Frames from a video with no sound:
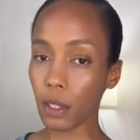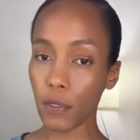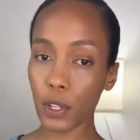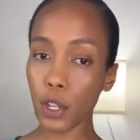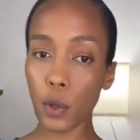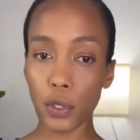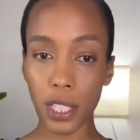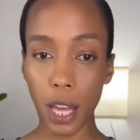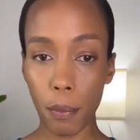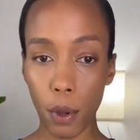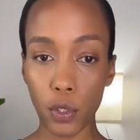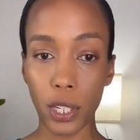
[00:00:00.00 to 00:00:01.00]
If you don't see
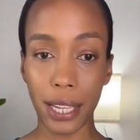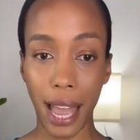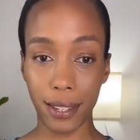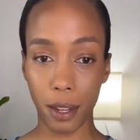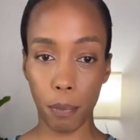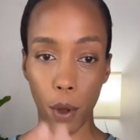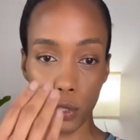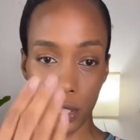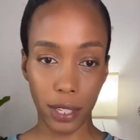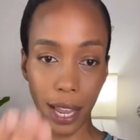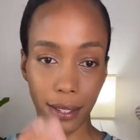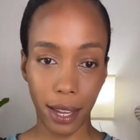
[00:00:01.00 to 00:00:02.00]
that bulging, yes, it
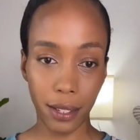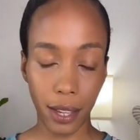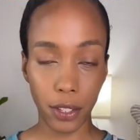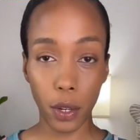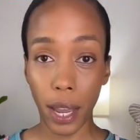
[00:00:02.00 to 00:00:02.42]
bulges. Yes, yes, yes.